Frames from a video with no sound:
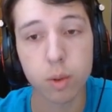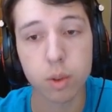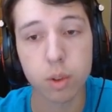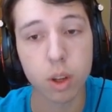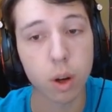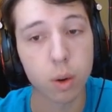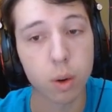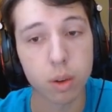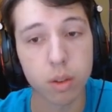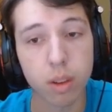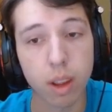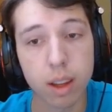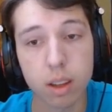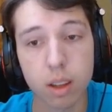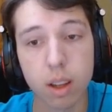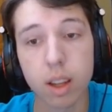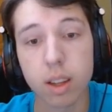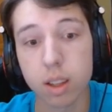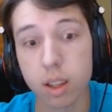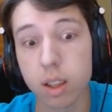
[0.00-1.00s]
So
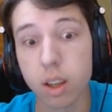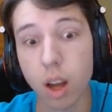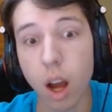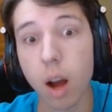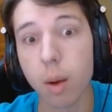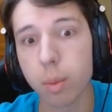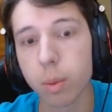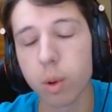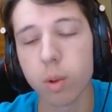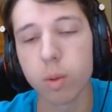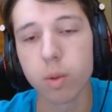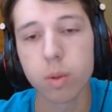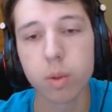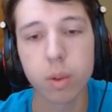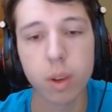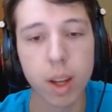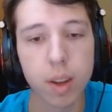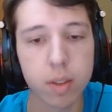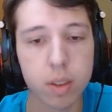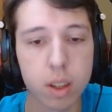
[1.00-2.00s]
it's the top move
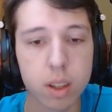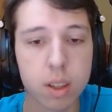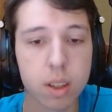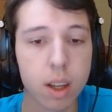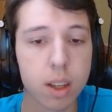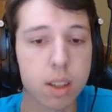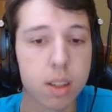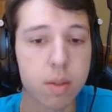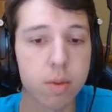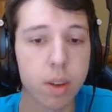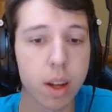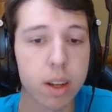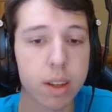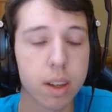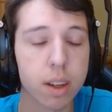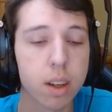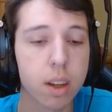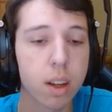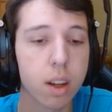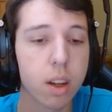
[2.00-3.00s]
if this knight's
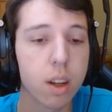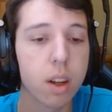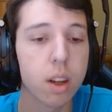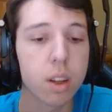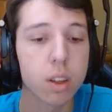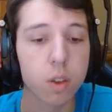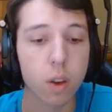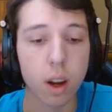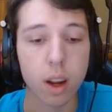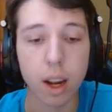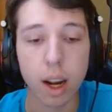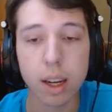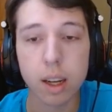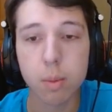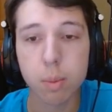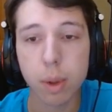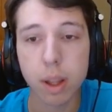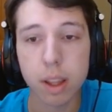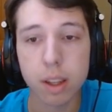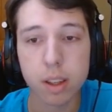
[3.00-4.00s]
defended. So I
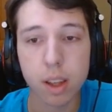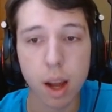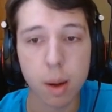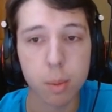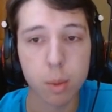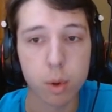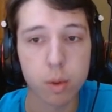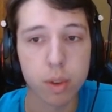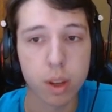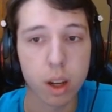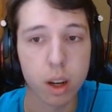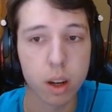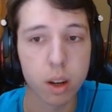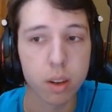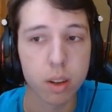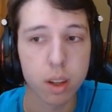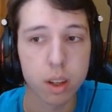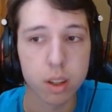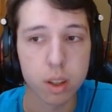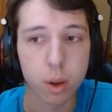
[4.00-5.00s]
did play the top move
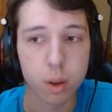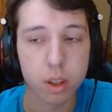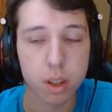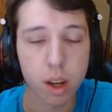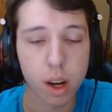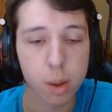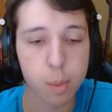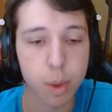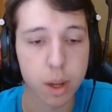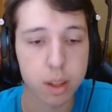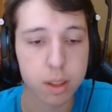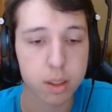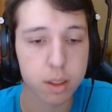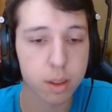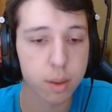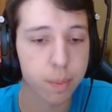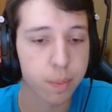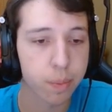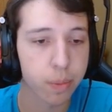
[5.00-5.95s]
here, so it's not a miss.